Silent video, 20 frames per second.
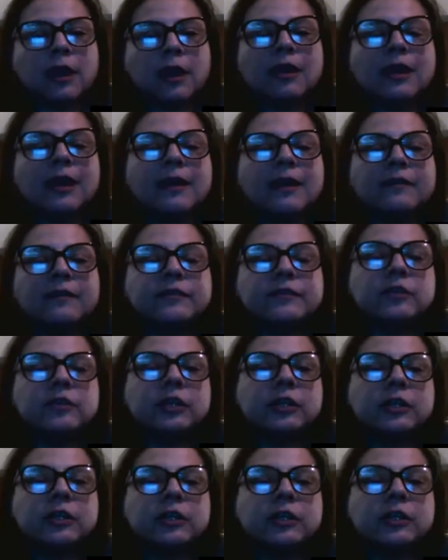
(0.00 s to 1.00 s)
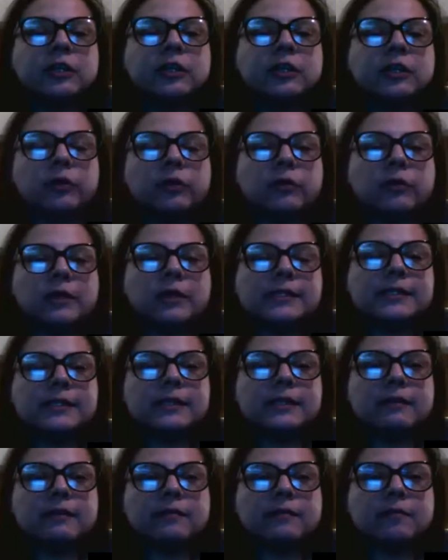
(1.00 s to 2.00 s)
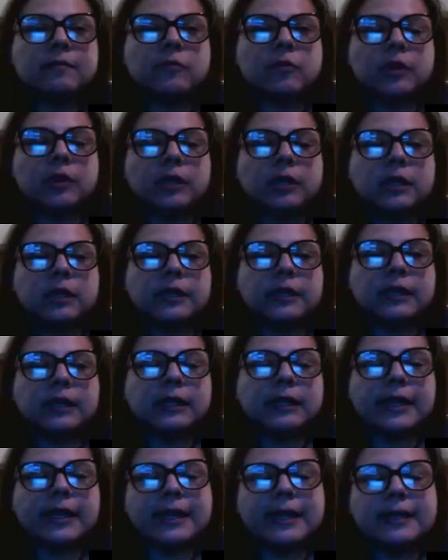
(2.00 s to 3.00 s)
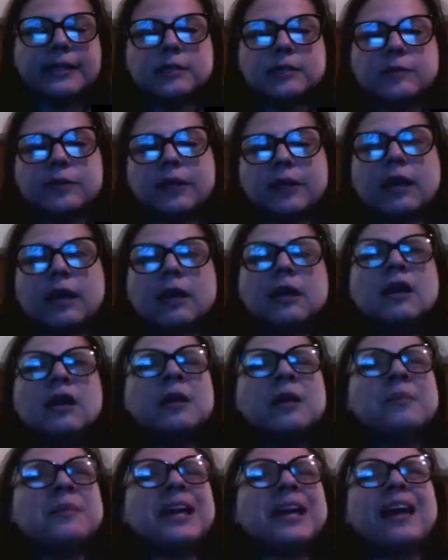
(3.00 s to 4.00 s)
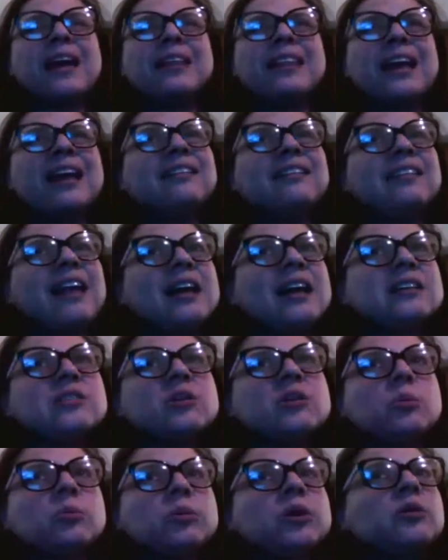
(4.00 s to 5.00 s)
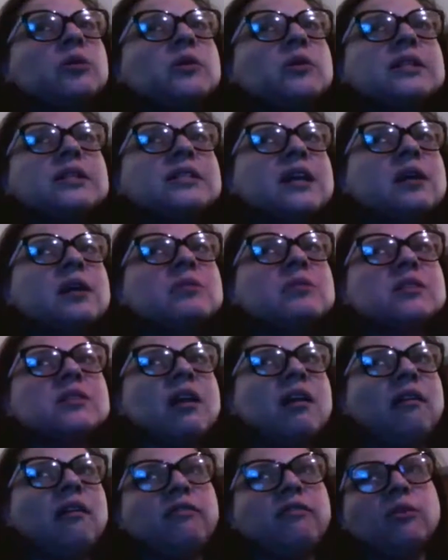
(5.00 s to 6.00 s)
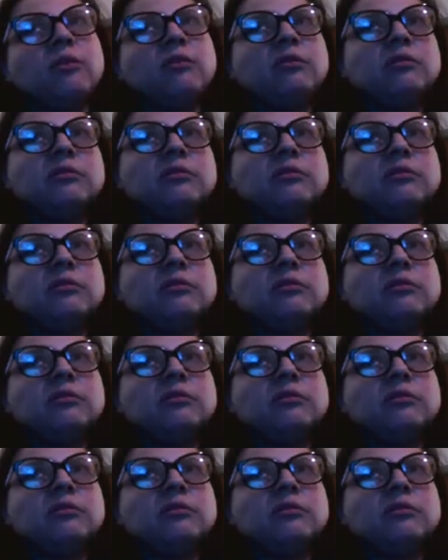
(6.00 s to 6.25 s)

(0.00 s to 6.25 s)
I'll have to look it through and see if more connects with it. Yeah, that last homework quiz, that was awful.